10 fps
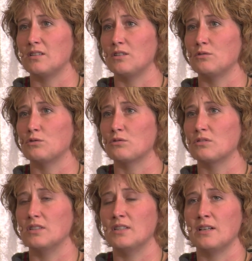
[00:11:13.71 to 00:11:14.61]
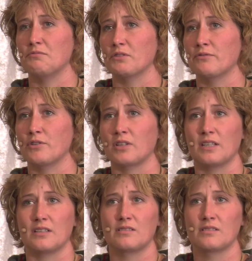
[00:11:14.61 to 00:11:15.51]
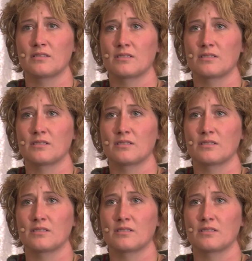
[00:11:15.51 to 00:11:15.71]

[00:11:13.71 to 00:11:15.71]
that you should never forget.